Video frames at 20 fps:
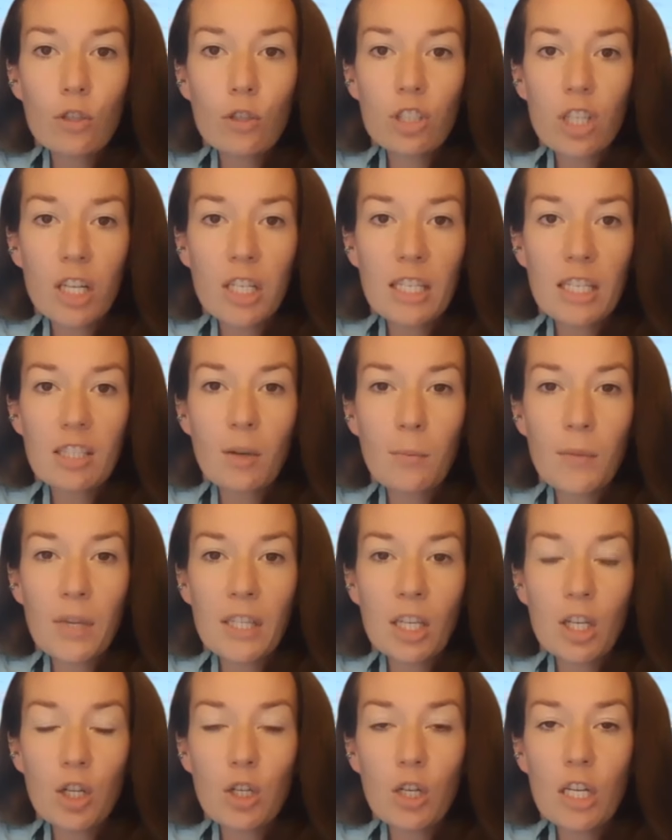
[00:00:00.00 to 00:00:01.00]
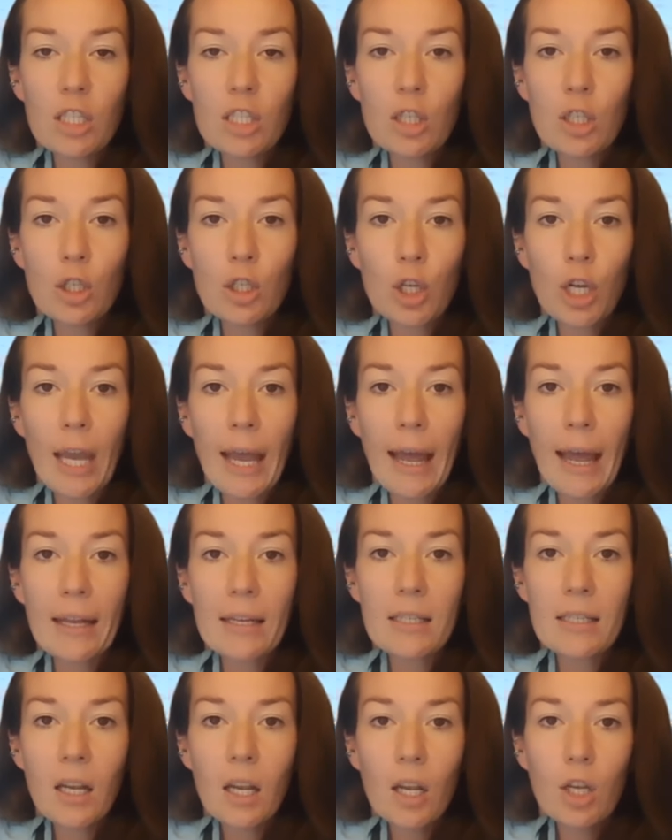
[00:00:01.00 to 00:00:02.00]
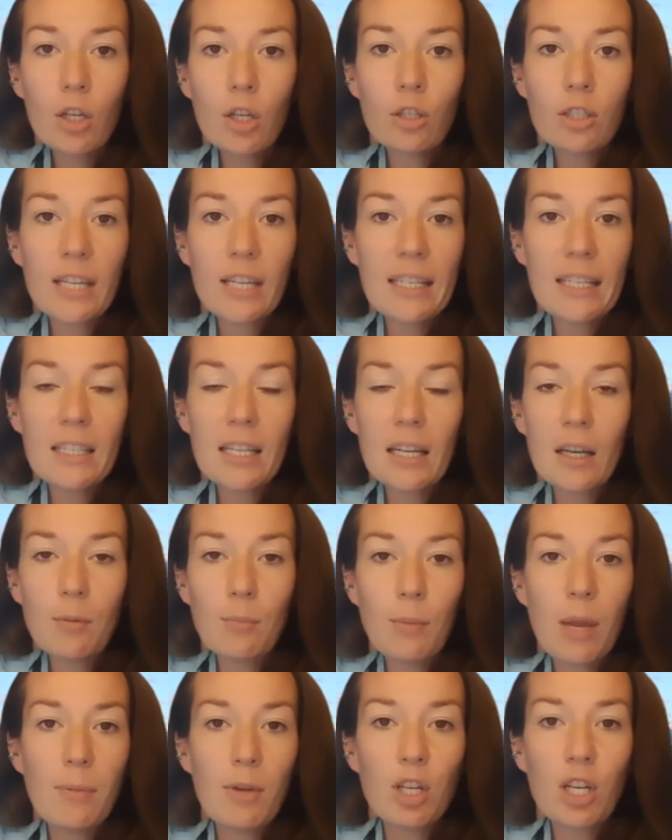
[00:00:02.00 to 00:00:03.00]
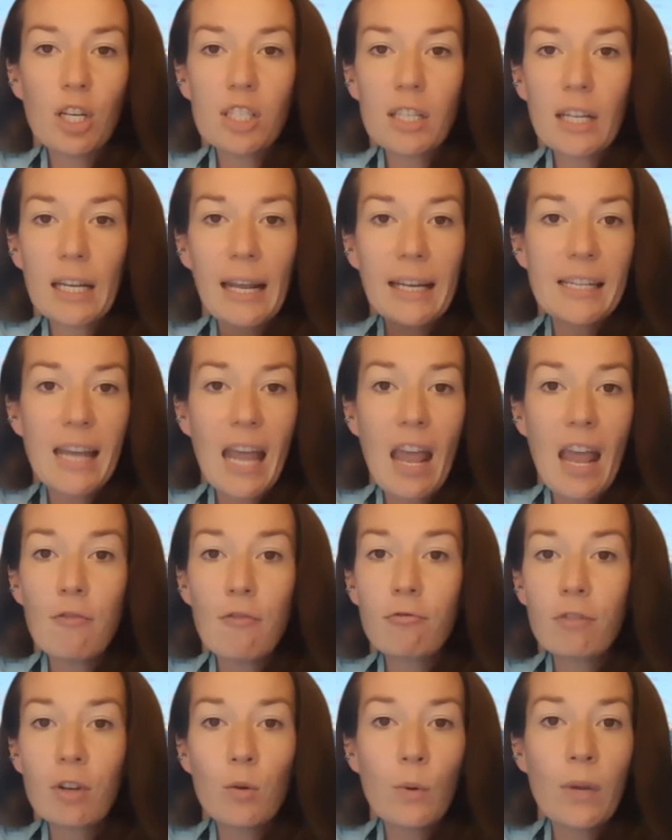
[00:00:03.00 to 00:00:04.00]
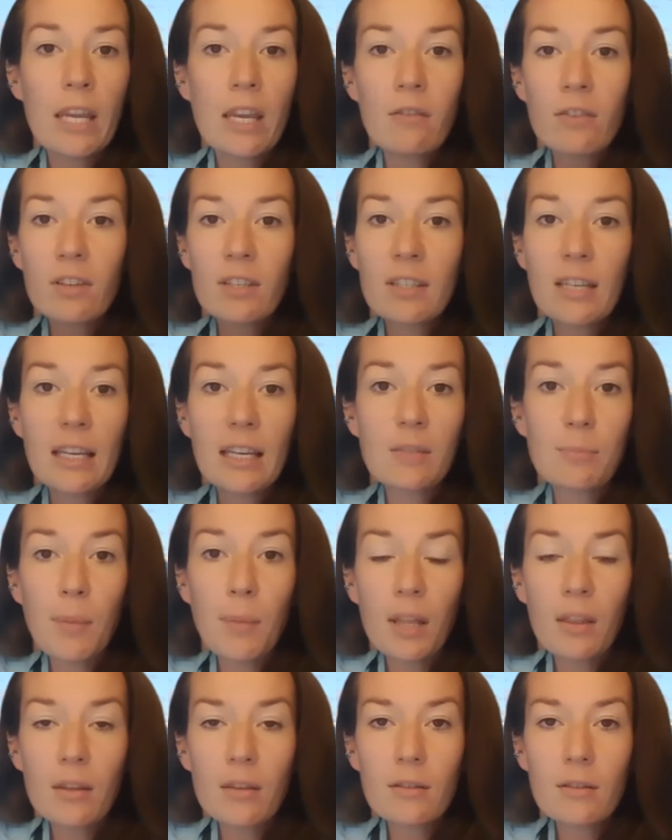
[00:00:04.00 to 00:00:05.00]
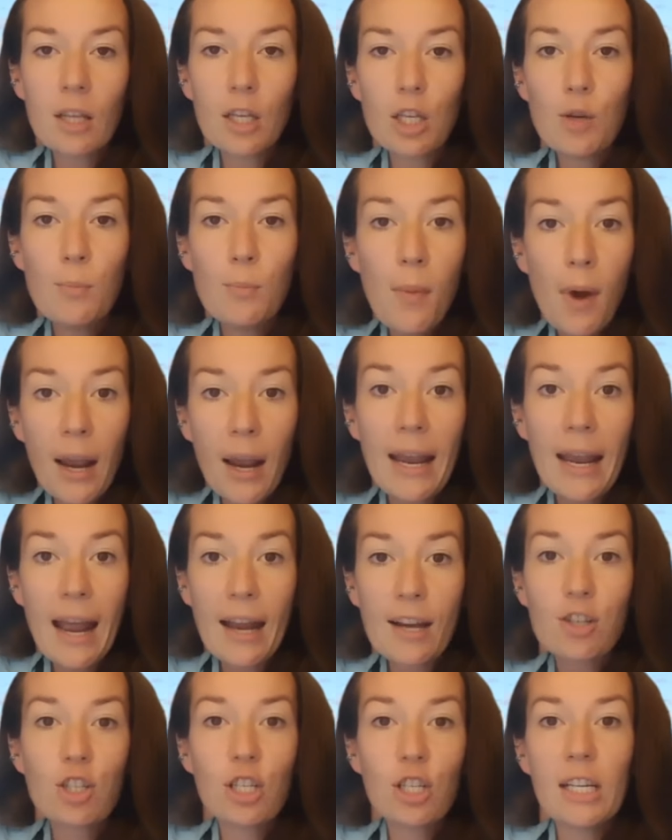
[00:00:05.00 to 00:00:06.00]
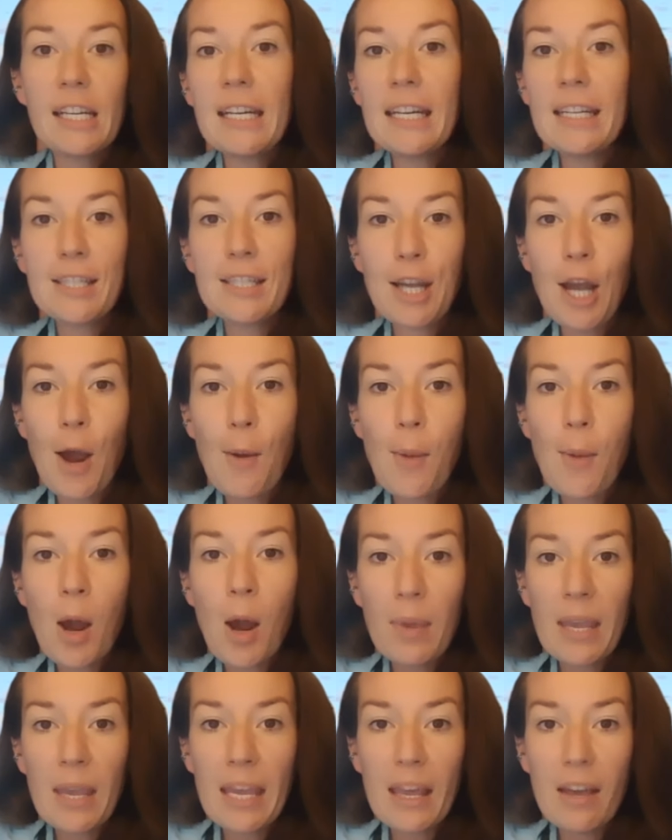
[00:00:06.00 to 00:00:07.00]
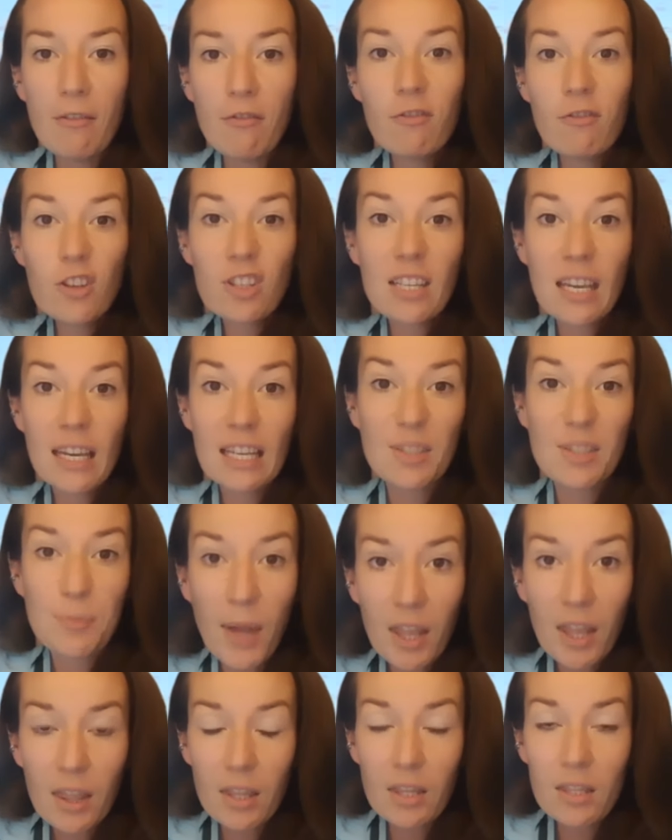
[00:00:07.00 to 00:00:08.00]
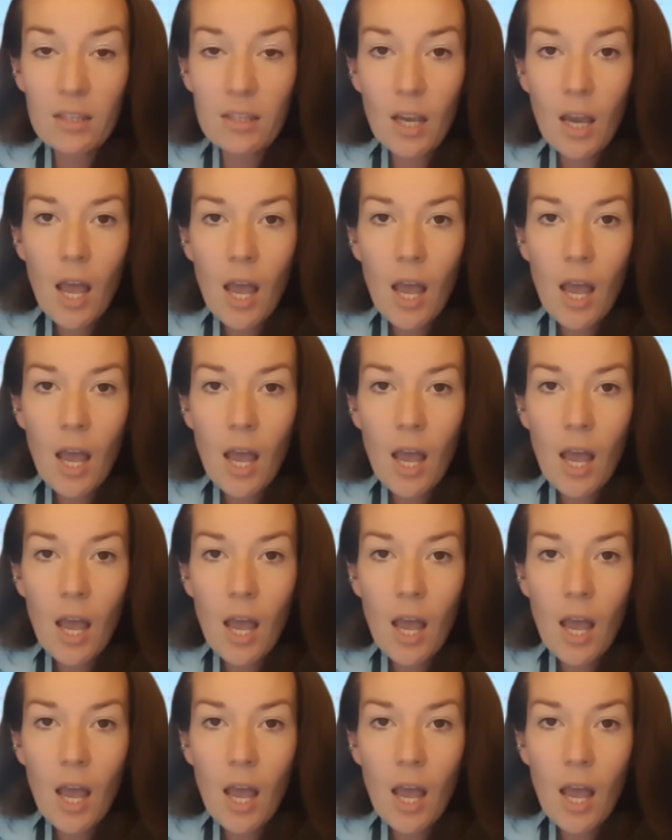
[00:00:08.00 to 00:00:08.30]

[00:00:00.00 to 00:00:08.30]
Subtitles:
studying something that you need to look at data, maybe you need to collect it every week for 6 months, then you might actually need to come up here for 6 months.